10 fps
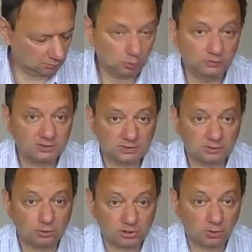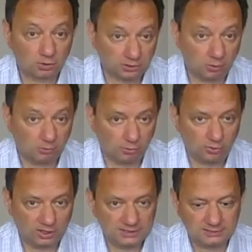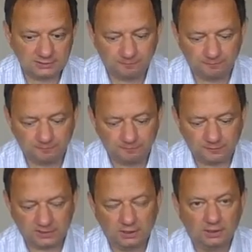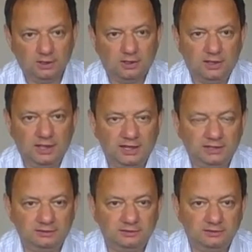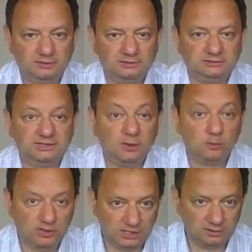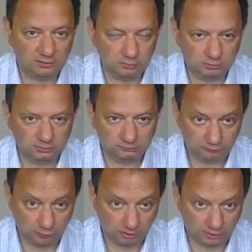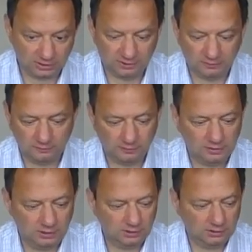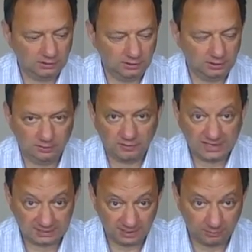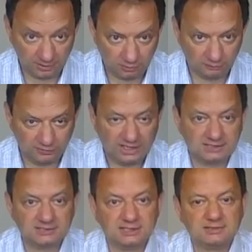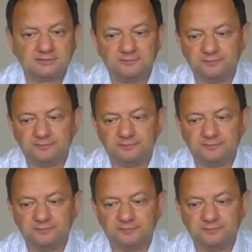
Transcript: will solder all the components, and then we can do further the assembling of the headsets.